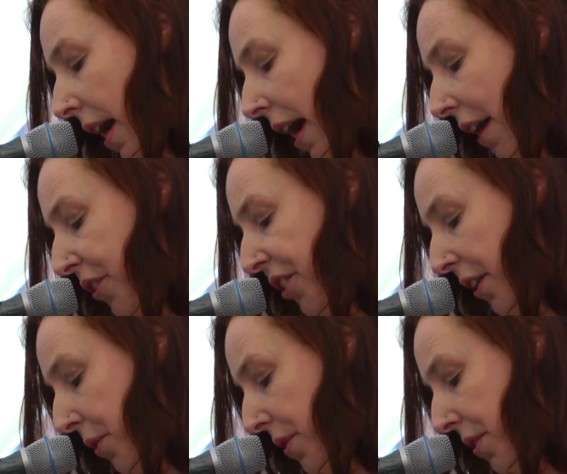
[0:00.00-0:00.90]

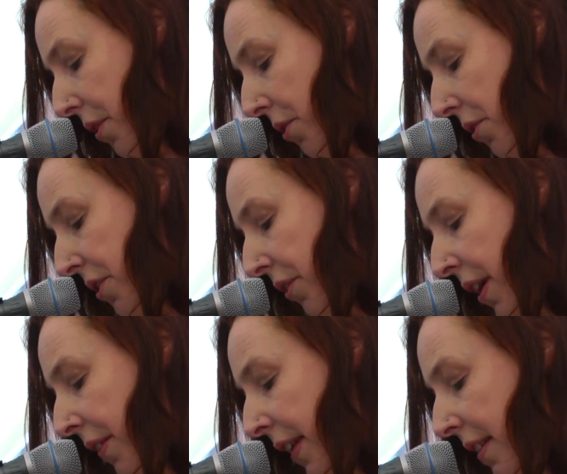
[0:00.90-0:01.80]
half-shadowed souls
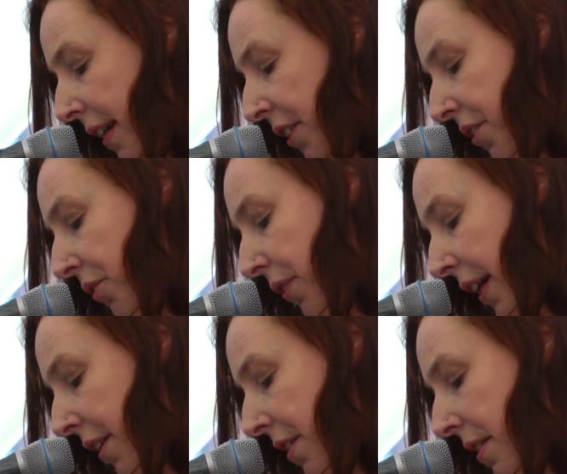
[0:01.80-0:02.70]
around these ancient
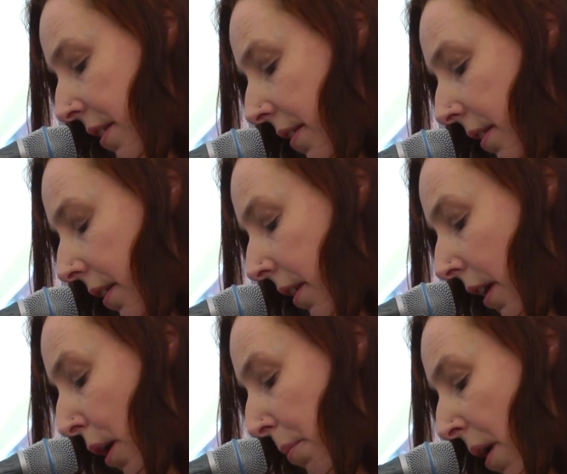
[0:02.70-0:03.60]
flickers,
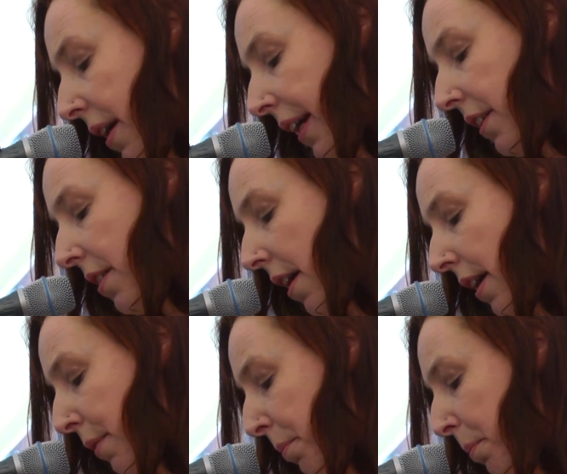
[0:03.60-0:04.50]
mocking
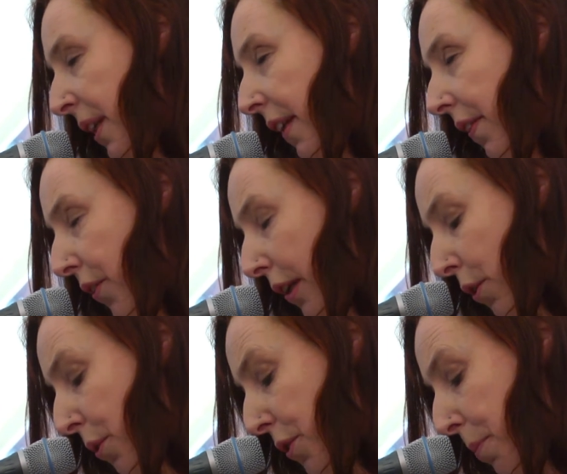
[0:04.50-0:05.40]
time beneath the
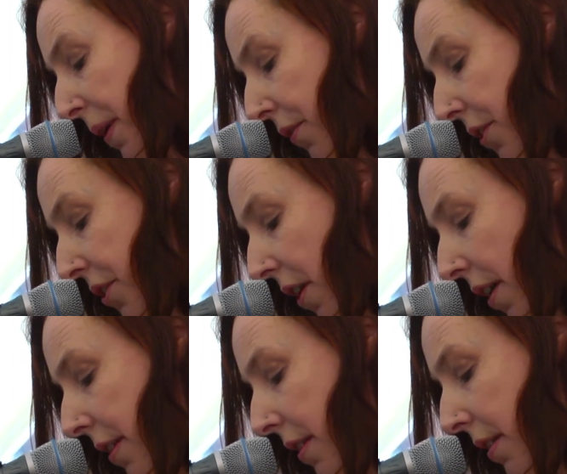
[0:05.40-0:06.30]
slow spin of
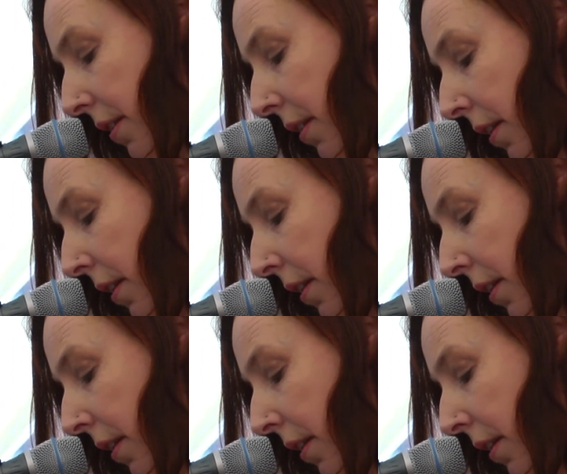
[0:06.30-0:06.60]
stars,